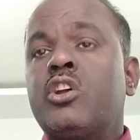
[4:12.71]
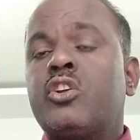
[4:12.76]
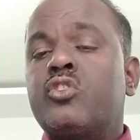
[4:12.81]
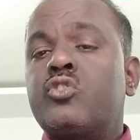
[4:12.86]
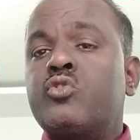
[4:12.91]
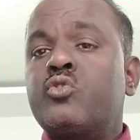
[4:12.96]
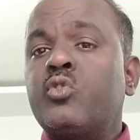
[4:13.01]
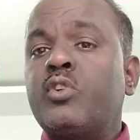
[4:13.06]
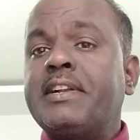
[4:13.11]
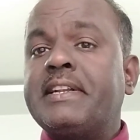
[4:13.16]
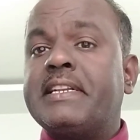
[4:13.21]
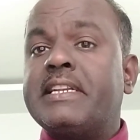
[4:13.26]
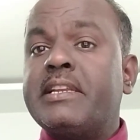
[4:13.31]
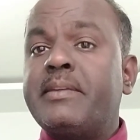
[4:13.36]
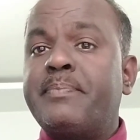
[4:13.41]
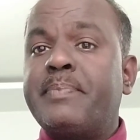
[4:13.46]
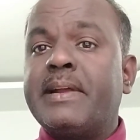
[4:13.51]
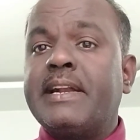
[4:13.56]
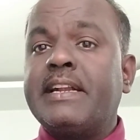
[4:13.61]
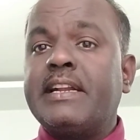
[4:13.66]
So
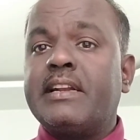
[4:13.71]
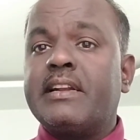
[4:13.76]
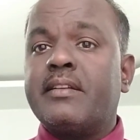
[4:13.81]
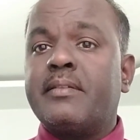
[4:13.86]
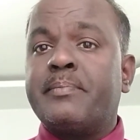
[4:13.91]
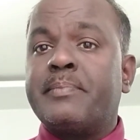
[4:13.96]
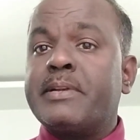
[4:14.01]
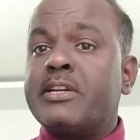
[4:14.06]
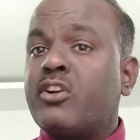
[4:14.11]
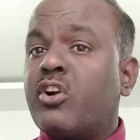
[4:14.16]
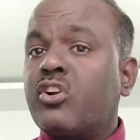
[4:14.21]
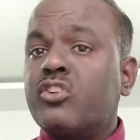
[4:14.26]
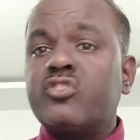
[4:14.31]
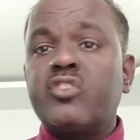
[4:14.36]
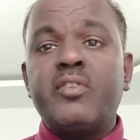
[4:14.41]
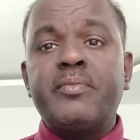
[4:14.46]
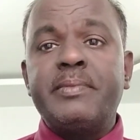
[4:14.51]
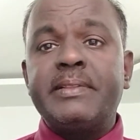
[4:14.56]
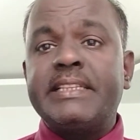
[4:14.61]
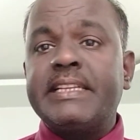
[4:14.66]
depend,
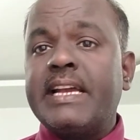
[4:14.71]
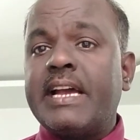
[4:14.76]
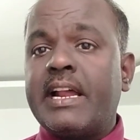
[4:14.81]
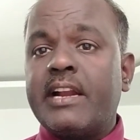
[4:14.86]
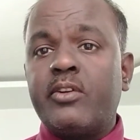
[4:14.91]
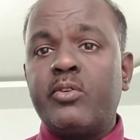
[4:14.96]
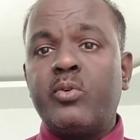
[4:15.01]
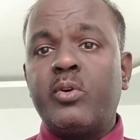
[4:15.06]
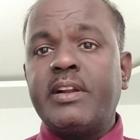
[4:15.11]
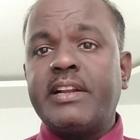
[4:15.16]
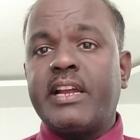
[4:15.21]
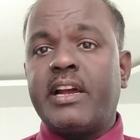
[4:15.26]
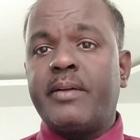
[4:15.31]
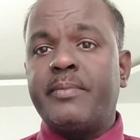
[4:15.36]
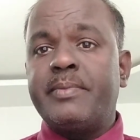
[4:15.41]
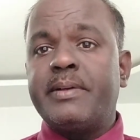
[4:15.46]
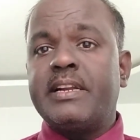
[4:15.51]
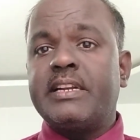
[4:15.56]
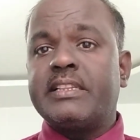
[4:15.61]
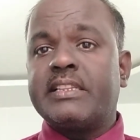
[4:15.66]
because of they are not
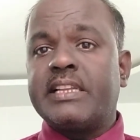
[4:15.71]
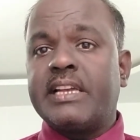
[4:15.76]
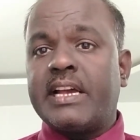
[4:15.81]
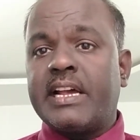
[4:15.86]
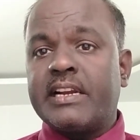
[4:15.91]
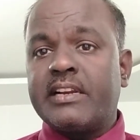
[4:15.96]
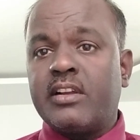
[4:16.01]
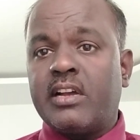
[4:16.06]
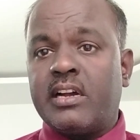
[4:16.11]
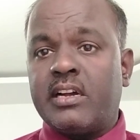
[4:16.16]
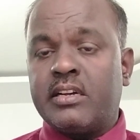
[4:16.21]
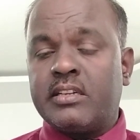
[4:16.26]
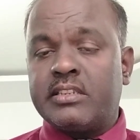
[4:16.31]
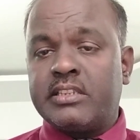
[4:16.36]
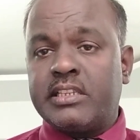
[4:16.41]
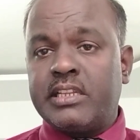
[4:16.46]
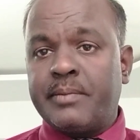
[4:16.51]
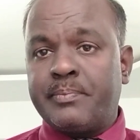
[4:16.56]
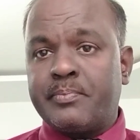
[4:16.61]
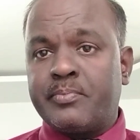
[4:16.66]
aware, they are
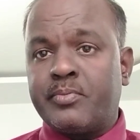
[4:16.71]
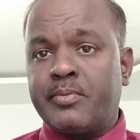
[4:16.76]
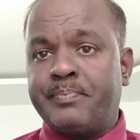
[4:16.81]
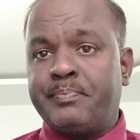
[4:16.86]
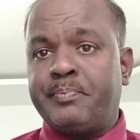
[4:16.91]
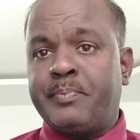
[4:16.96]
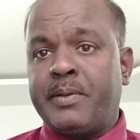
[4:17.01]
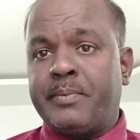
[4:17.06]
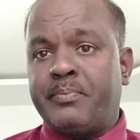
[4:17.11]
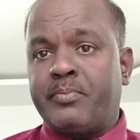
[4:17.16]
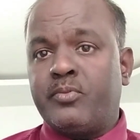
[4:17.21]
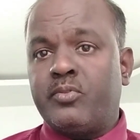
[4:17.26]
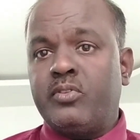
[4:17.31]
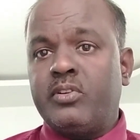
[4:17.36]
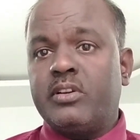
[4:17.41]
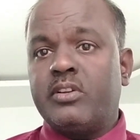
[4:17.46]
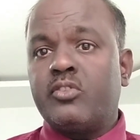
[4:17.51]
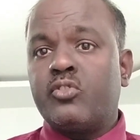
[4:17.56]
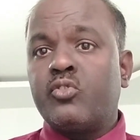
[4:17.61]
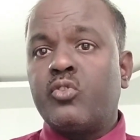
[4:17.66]
people
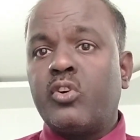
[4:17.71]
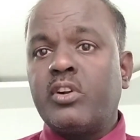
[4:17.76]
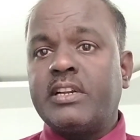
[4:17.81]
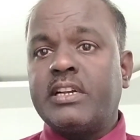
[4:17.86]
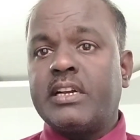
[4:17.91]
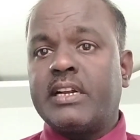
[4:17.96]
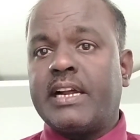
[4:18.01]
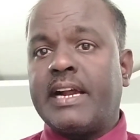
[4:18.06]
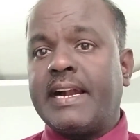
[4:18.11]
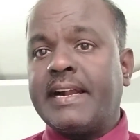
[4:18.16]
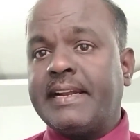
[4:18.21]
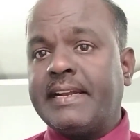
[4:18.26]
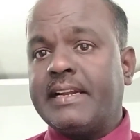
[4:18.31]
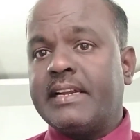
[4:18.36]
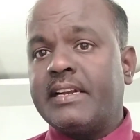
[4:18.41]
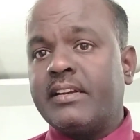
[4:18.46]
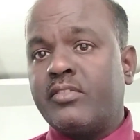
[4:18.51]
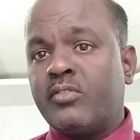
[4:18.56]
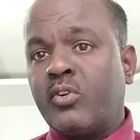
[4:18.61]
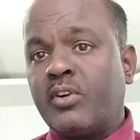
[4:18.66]
not
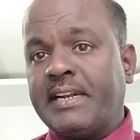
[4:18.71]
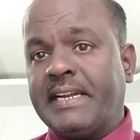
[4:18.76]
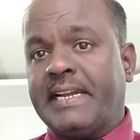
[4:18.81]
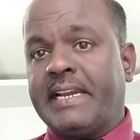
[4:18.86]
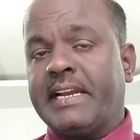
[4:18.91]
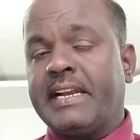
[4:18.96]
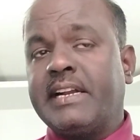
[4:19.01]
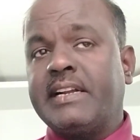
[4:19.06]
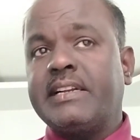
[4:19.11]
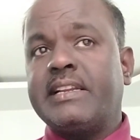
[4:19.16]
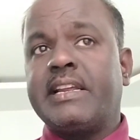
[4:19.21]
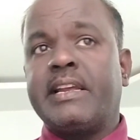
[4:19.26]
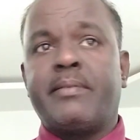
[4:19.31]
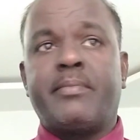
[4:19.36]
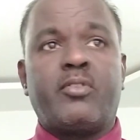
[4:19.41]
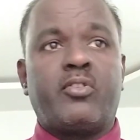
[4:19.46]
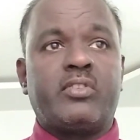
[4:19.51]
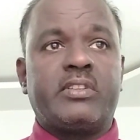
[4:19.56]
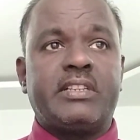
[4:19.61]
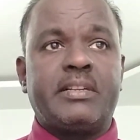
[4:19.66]
trained
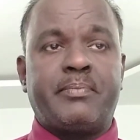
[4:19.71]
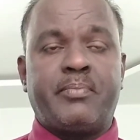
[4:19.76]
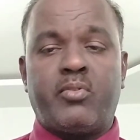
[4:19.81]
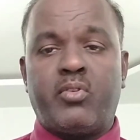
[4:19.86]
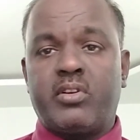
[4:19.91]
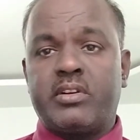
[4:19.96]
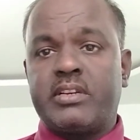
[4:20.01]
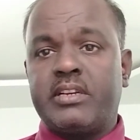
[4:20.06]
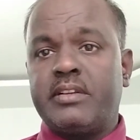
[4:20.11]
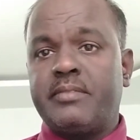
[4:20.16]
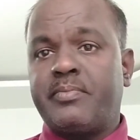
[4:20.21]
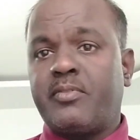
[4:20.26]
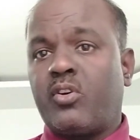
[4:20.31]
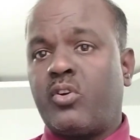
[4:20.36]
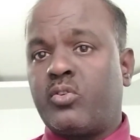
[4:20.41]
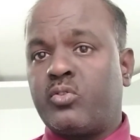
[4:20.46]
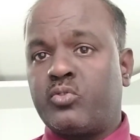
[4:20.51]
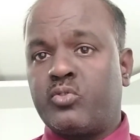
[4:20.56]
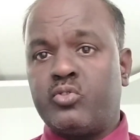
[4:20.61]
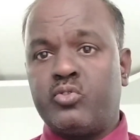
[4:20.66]
about the forklift,
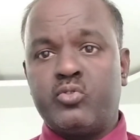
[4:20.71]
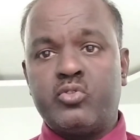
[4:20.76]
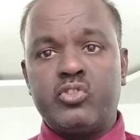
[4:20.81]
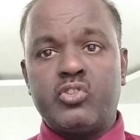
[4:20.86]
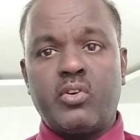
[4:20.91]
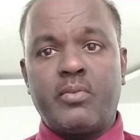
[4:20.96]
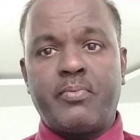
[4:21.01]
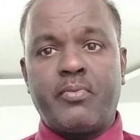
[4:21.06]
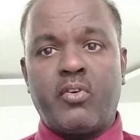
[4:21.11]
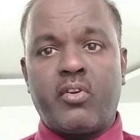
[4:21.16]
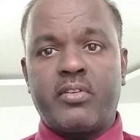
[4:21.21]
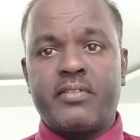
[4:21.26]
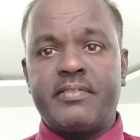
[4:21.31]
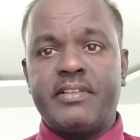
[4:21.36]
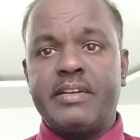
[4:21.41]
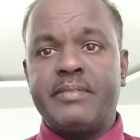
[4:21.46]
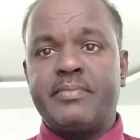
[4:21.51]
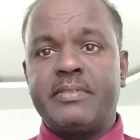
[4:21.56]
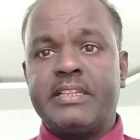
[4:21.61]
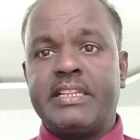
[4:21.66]
how to use a
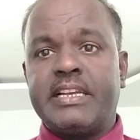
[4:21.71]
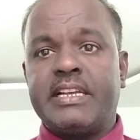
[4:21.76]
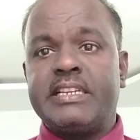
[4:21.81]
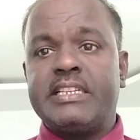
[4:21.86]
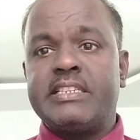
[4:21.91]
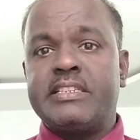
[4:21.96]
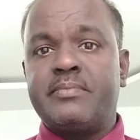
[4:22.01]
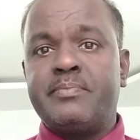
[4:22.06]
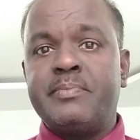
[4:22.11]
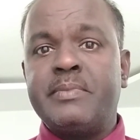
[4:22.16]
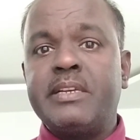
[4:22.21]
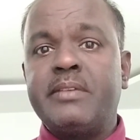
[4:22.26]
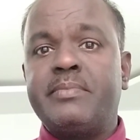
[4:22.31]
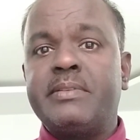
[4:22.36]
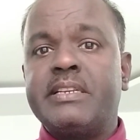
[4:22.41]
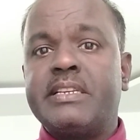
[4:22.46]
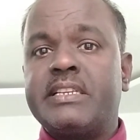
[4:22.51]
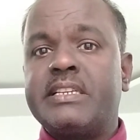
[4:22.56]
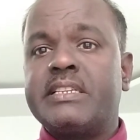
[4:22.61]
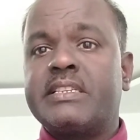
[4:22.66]
forklift. There is
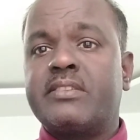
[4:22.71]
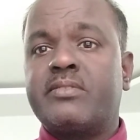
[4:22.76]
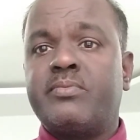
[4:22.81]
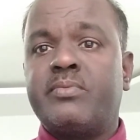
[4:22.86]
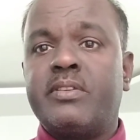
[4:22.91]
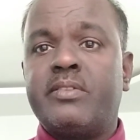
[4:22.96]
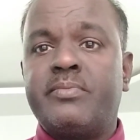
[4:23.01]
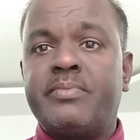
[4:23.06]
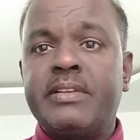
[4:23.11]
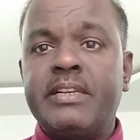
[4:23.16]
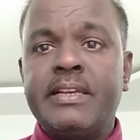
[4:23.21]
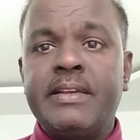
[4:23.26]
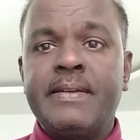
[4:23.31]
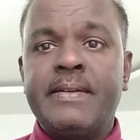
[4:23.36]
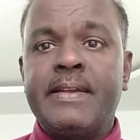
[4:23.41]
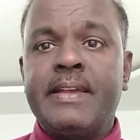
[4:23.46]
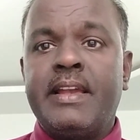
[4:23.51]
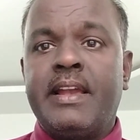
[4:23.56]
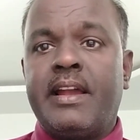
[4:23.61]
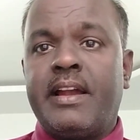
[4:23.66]
maybe risk will be
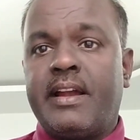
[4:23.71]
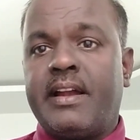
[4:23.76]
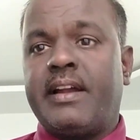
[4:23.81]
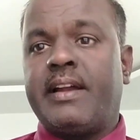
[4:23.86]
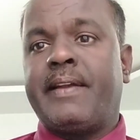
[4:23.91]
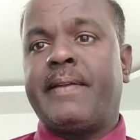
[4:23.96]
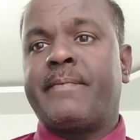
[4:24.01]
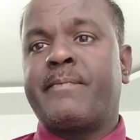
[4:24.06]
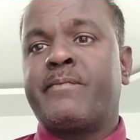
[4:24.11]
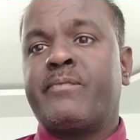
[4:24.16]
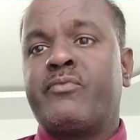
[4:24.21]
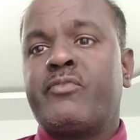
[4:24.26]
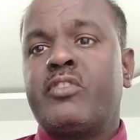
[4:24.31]
high.